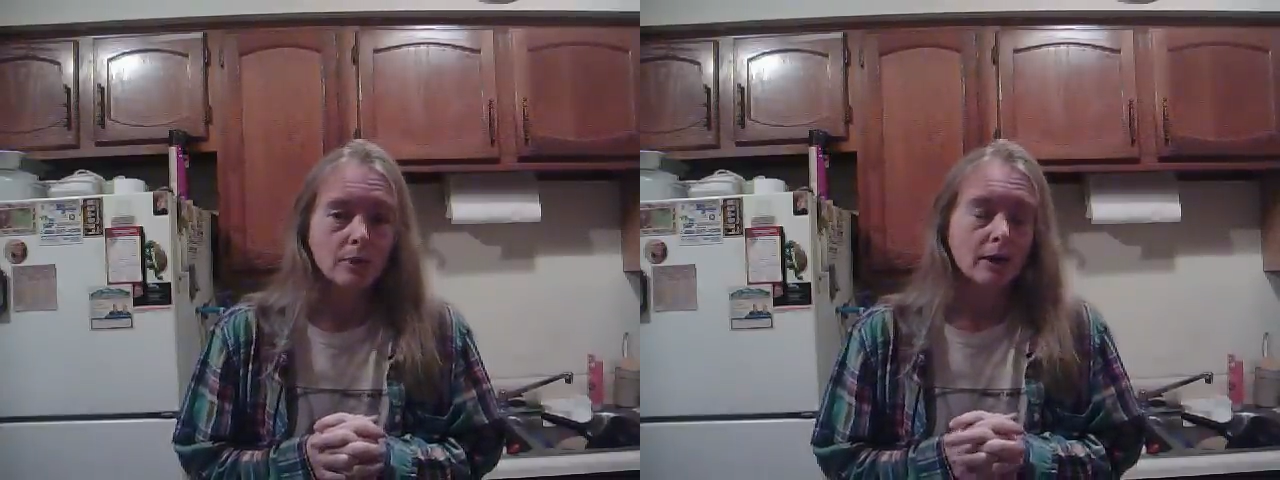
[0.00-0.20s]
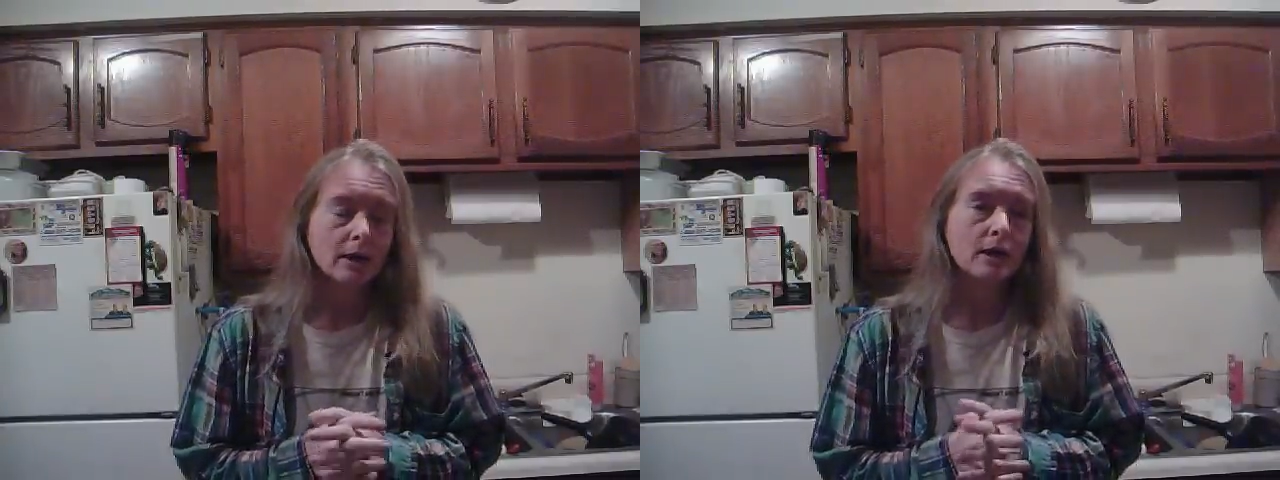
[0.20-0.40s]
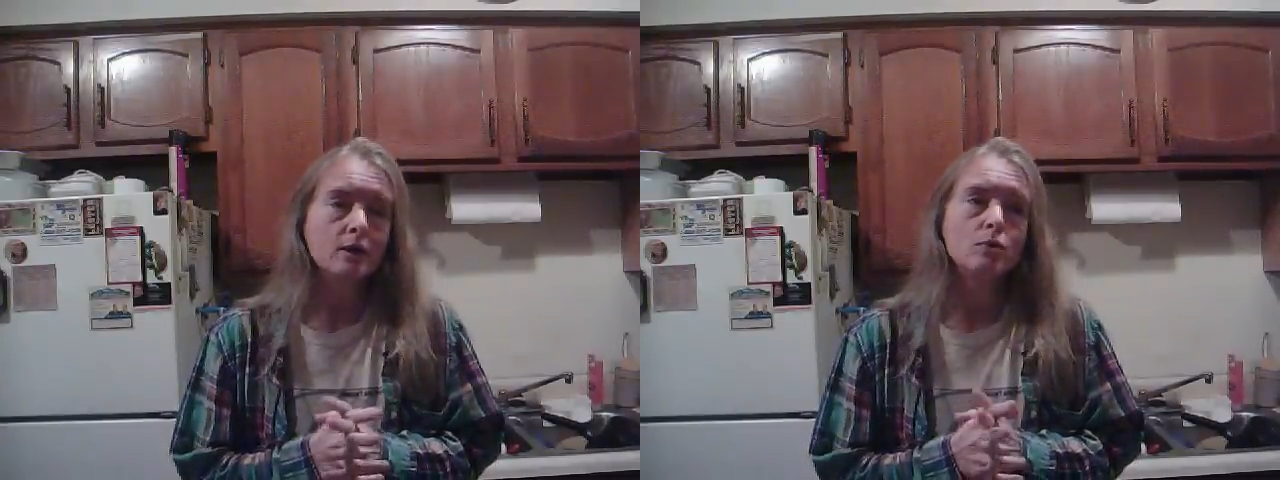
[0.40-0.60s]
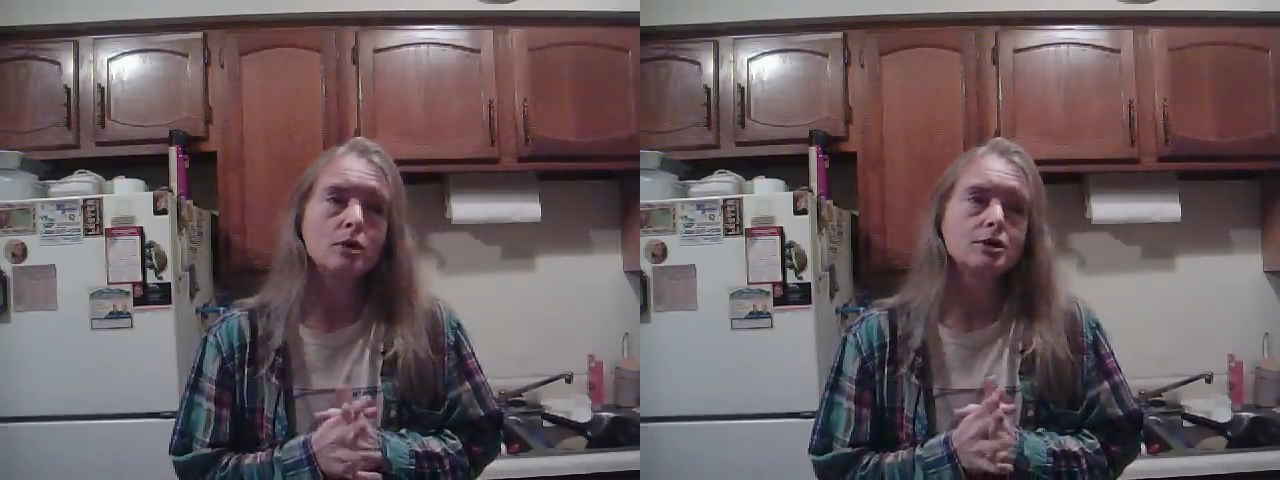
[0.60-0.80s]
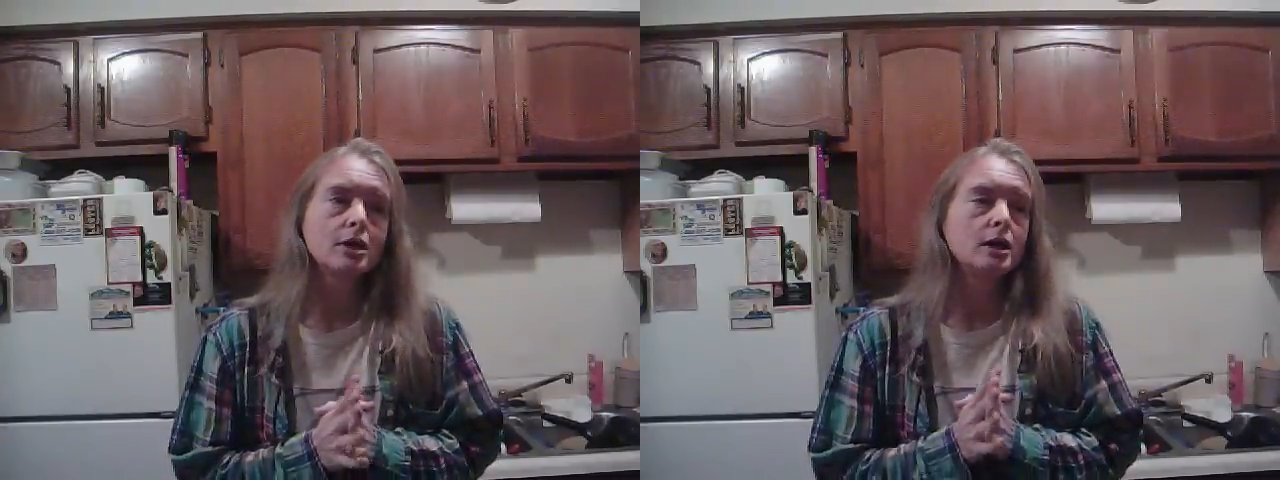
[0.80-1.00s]
But he
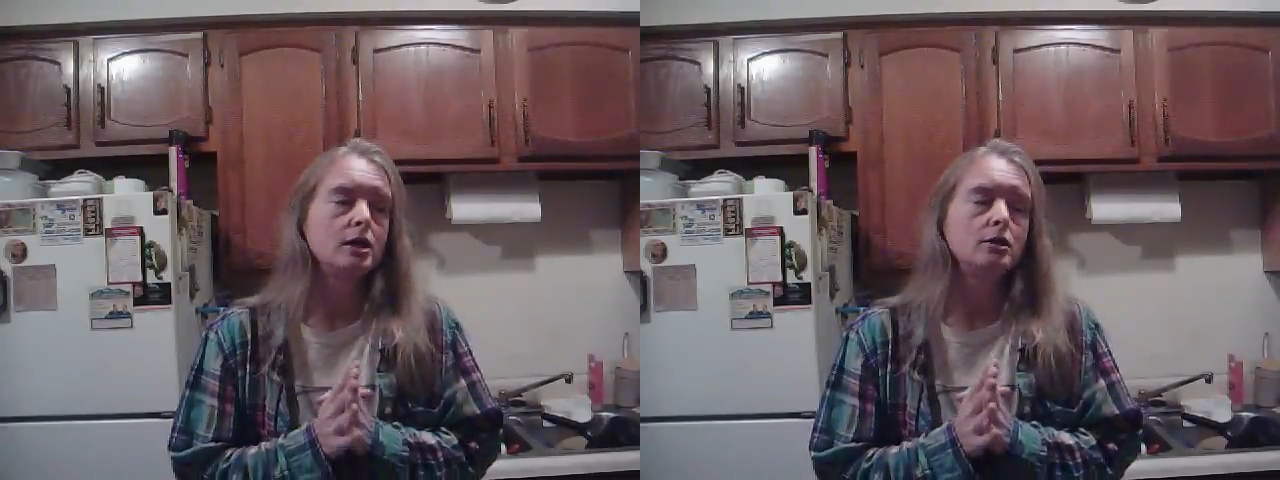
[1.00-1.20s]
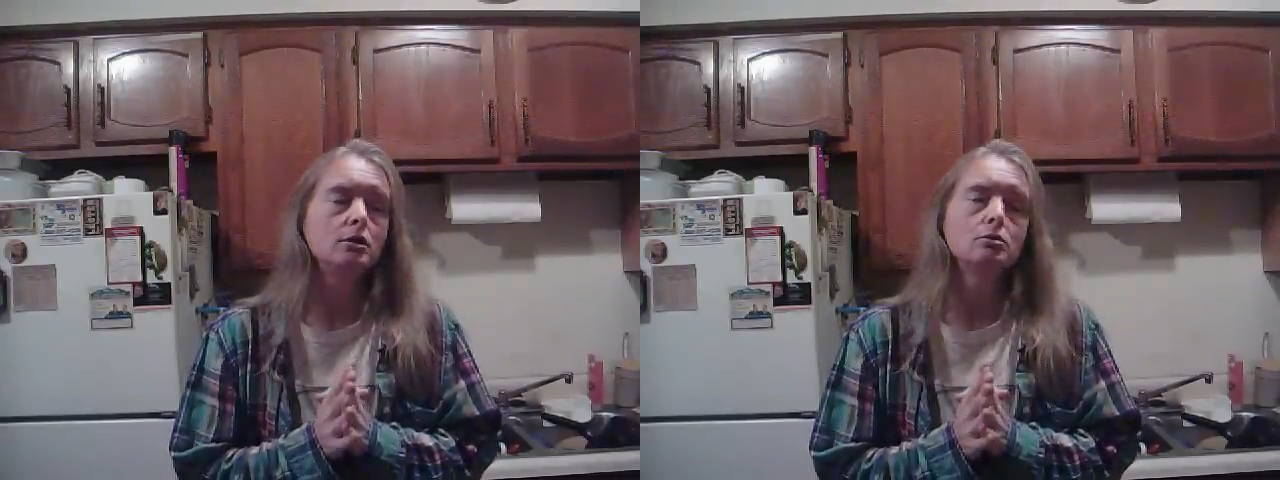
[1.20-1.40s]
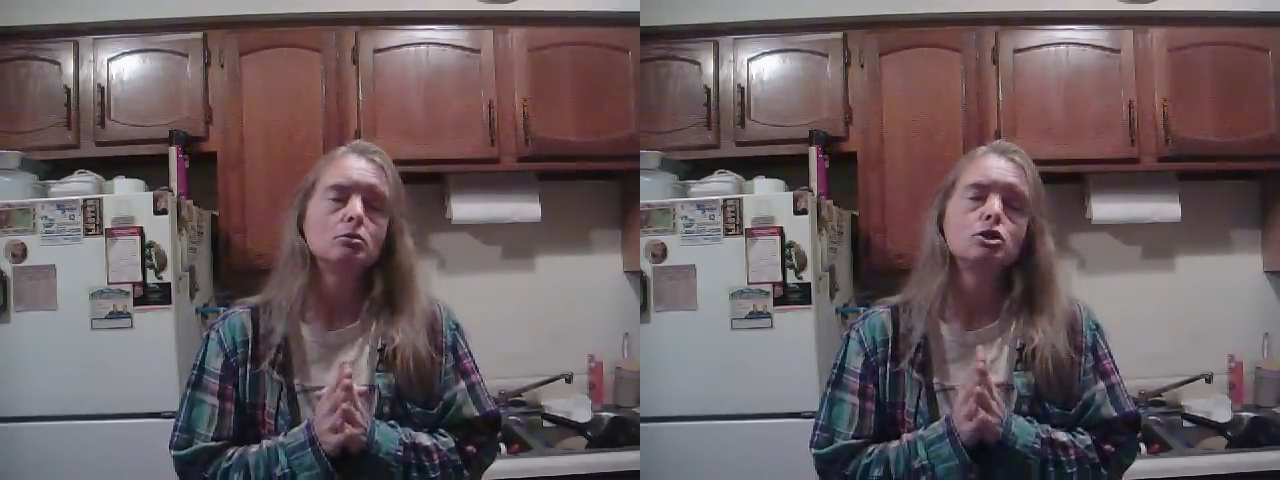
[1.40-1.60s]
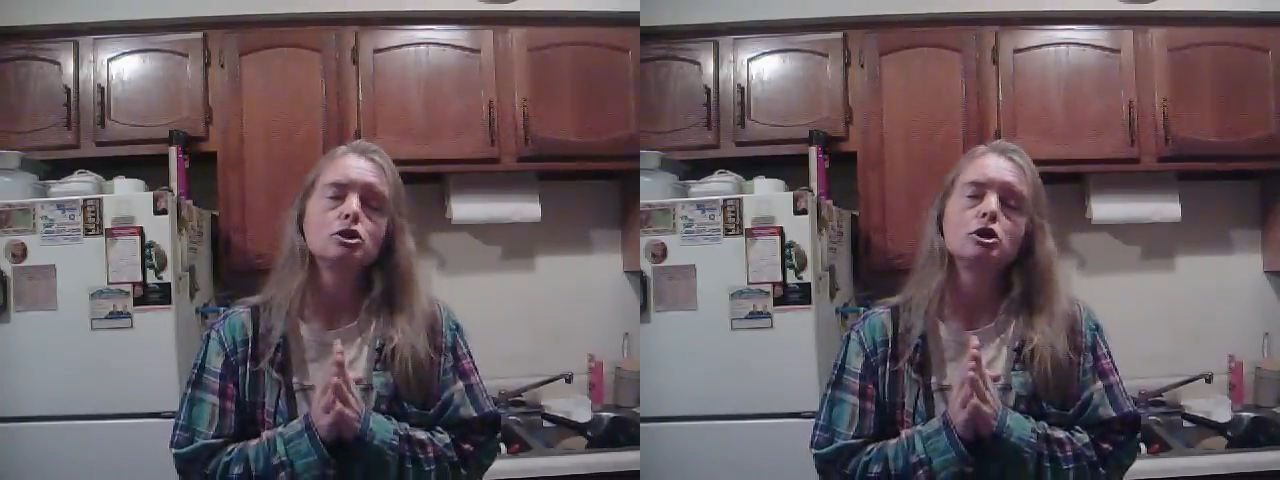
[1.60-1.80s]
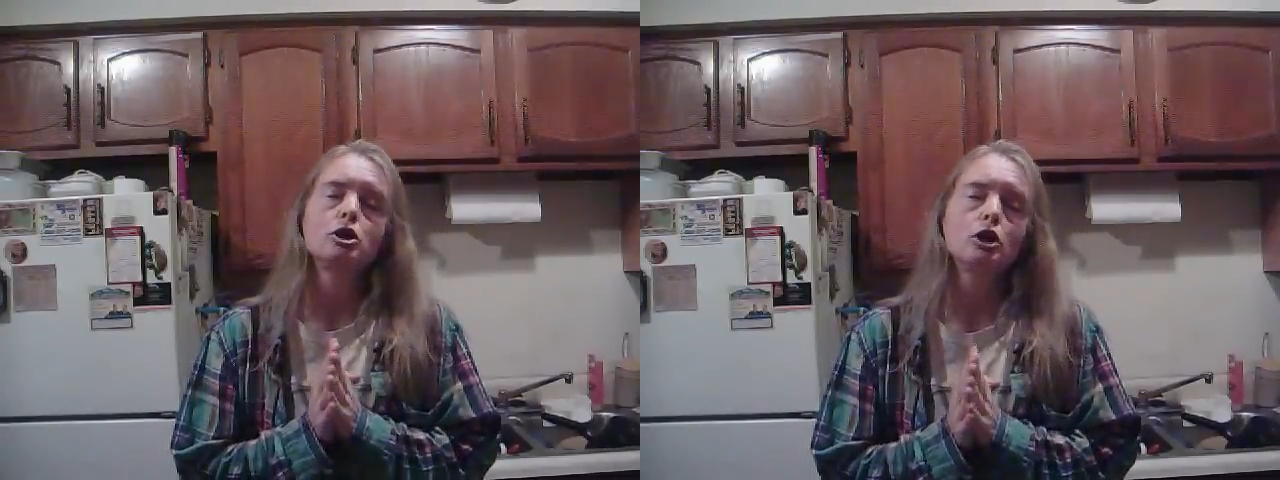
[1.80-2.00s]
was a huge,